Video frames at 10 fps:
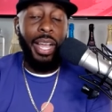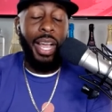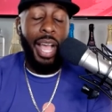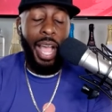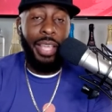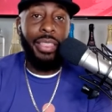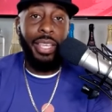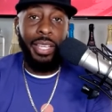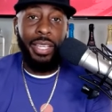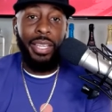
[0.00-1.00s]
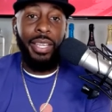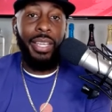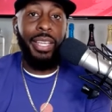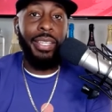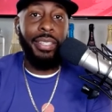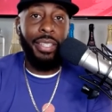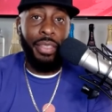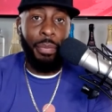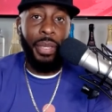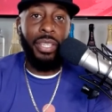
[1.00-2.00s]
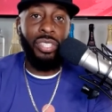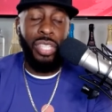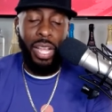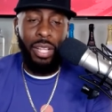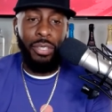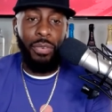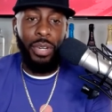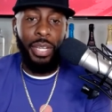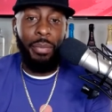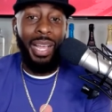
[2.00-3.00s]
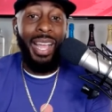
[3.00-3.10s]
I think, is the biggest challenge for him.